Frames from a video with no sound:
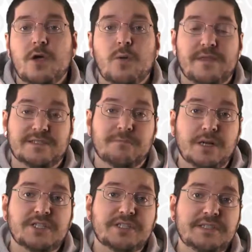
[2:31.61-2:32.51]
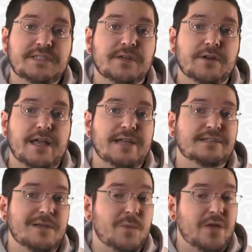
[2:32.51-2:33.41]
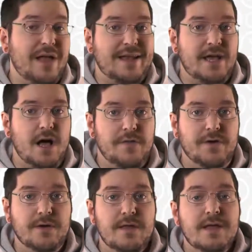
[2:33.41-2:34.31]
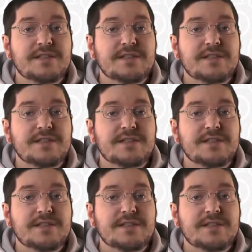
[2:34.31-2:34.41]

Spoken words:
with as much sincerity as they will any other,